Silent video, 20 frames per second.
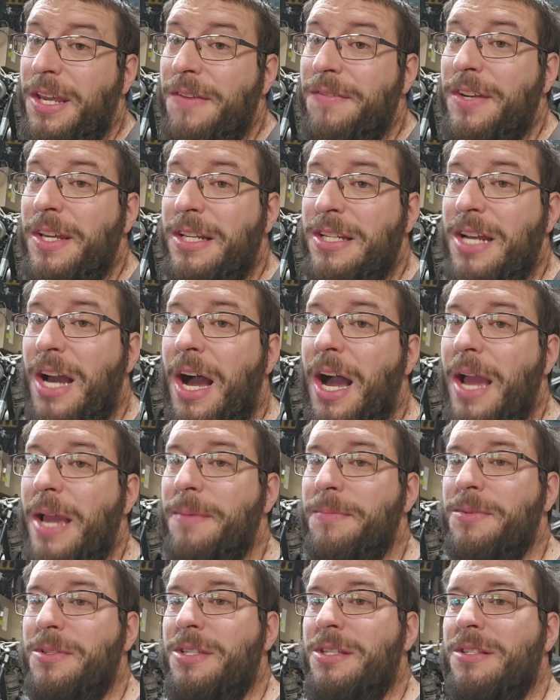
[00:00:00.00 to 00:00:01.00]
evening
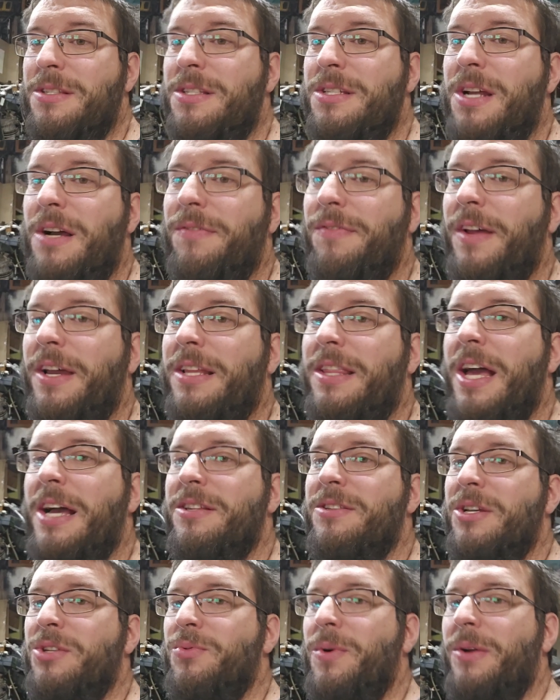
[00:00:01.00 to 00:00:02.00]
times and stuff like
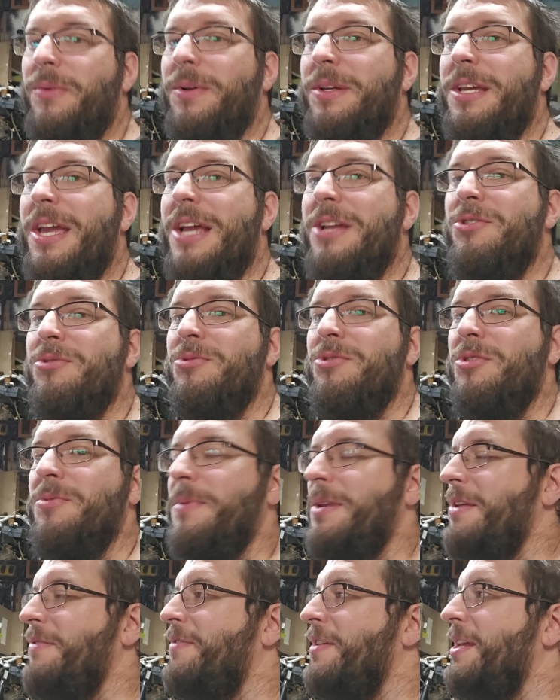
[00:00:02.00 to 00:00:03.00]
that, so that's why I really can't do too
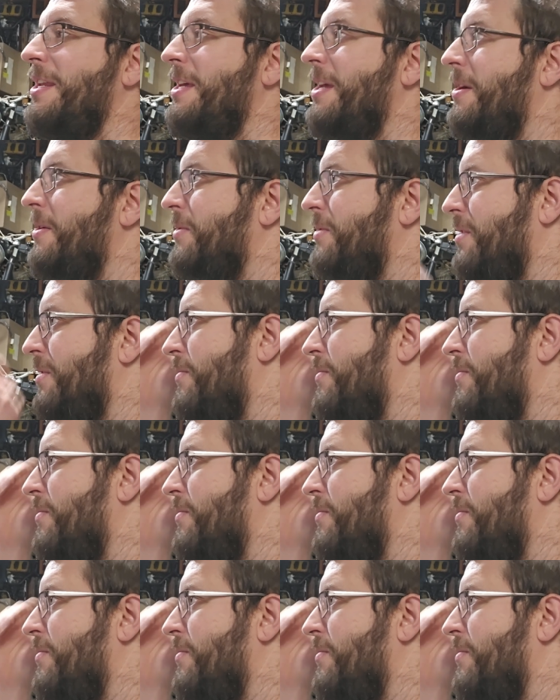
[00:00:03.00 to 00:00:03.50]
many videos